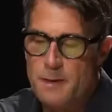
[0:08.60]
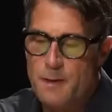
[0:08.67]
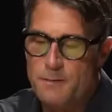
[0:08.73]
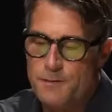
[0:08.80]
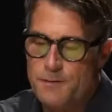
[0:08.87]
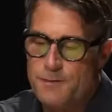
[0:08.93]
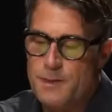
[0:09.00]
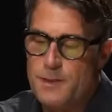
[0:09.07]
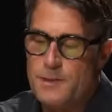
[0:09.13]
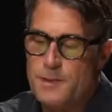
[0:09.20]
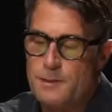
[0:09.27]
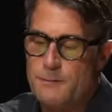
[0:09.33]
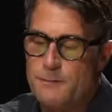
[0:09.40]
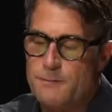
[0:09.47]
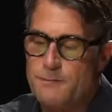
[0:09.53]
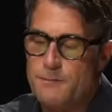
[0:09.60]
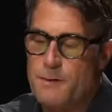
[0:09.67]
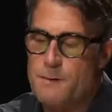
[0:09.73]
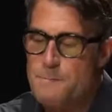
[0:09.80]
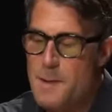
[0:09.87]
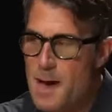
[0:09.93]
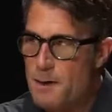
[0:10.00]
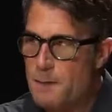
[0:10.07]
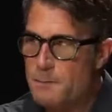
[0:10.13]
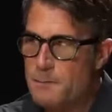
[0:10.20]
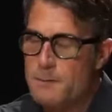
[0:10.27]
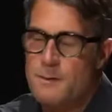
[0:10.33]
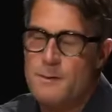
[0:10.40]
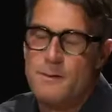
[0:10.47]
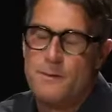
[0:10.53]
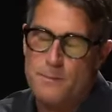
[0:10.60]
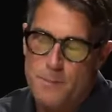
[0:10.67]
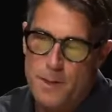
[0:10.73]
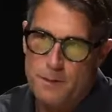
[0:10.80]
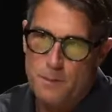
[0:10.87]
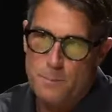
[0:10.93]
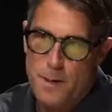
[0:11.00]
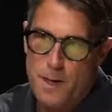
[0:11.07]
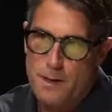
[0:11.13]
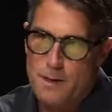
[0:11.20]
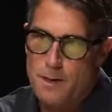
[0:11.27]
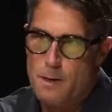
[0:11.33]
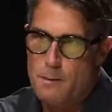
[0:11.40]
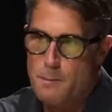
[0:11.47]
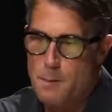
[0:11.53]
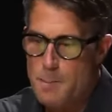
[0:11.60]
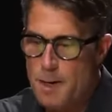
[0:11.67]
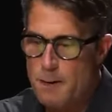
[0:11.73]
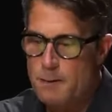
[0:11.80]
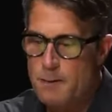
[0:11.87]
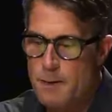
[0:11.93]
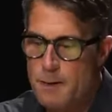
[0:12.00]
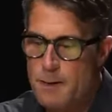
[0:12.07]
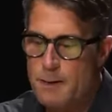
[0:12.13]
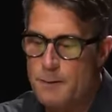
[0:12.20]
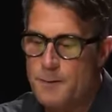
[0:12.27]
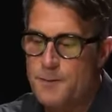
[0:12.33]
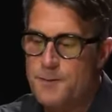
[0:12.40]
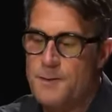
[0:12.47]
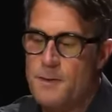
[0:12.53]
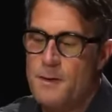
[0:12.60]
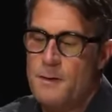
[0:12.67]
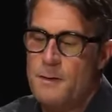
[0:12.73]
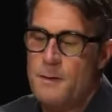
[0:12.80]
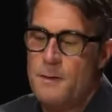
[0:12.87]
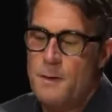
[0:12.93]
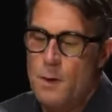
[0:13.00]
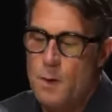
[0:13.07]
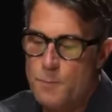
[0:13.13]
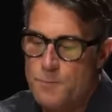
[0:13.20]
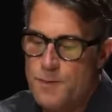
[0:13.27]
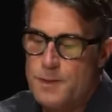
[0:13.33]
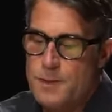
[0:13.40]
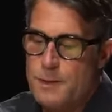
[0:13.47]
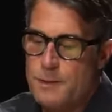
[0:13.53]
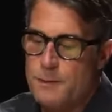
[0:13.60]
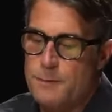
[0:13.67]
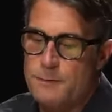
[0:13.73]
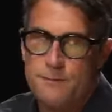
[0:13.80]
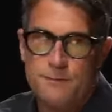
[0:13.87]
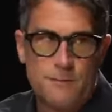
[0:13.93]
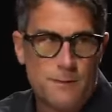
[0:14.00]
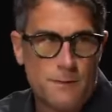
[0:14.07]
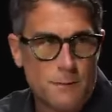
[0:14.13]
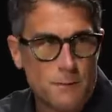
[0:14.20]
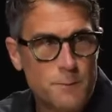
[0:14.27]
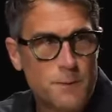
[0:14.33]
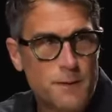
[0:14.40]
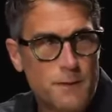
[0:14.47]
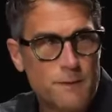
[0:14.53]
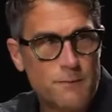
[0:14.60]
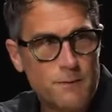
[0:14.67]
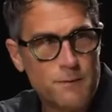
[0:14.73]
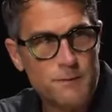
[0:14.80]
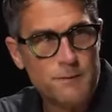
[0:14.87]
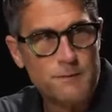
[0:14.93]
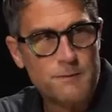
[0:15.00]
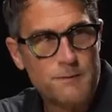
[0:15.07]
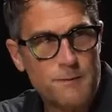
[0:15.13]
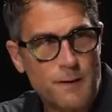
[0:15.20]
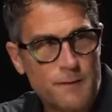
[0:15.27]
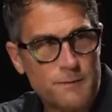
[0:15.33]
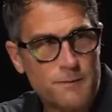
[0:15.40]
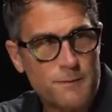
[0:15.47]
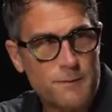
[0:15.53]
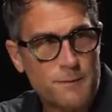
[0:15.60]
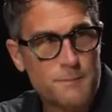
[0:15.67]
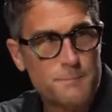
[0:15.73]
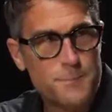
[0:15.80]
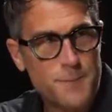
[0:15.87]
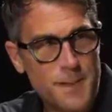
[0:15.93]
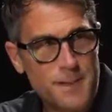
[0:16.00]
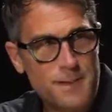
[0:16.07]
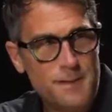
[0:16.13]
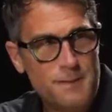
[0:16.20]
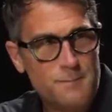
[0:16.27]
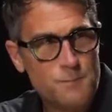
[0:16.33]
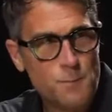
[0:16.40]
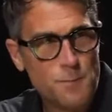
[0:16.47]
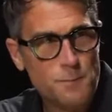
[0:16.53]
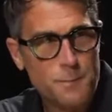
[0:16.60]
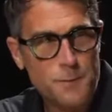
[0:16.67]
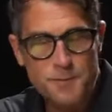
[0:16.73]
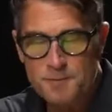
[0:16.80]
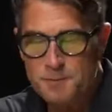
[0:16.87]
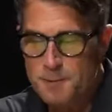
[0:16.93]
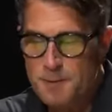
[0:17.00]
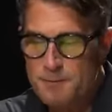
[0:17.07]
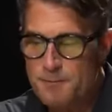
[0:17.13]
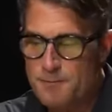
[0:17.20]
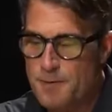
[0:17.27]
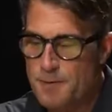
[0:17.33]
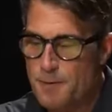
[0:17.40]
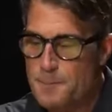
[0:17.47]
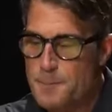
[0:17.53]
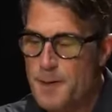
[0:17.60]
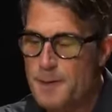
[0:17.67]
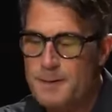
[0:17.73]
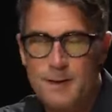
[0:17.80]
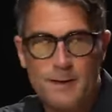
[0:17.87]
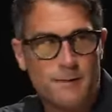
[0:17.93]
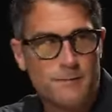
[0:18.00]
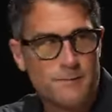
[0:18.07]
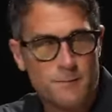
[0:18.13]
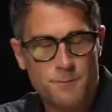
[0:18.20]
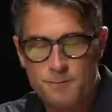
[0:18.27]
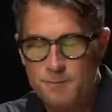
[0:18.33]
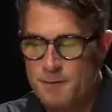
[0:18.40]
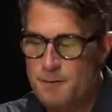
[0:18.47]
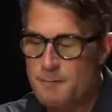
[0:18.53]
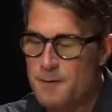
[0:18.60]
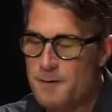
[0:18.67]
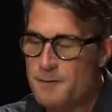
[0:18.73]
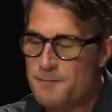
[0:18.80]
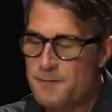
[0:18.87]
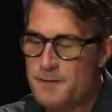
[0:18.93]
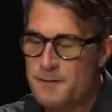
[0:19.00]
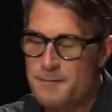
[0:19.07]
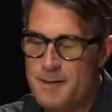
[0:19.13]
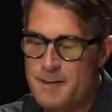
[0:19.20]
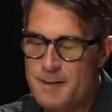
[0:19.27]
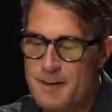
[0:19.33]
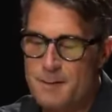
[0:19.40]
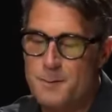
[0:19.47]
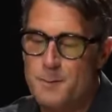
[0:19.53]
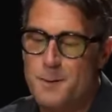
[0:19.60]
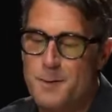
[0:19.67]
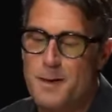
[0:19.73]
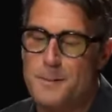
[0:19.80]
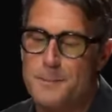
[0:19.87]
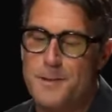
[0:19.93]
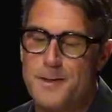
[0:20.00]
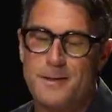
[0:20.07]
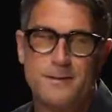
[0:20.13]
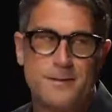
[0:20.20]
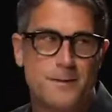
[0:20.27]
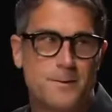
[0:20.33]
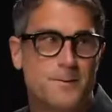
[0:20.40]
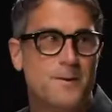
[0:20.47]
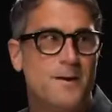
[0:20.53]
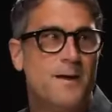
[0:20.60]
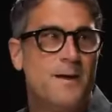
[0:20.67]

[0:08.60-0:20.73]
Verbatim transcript: conversations about the microbiome, about gut health over the years, including the good Dr. B, Will Bulsiewicz, friend of the podcast, who's sitting right over there right now, who accompanied you.